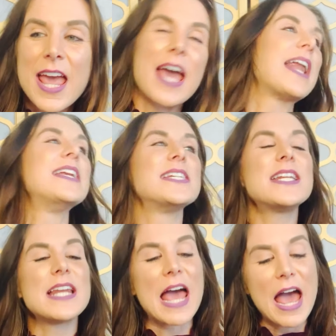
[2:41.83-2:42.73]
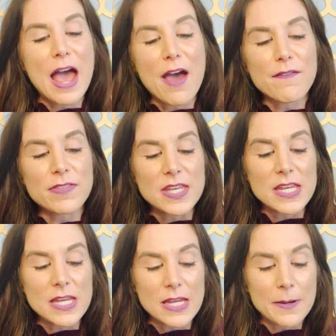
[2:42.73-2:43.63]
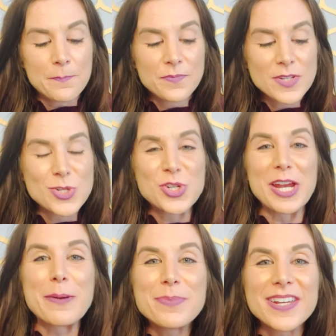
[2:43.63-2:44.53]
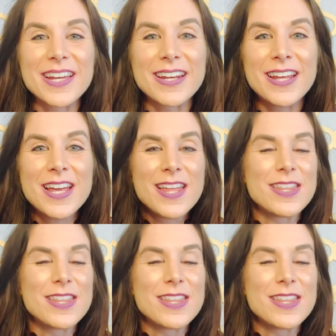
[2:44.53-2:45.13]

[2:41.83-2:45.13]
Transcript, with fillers: And I didn't have the champion,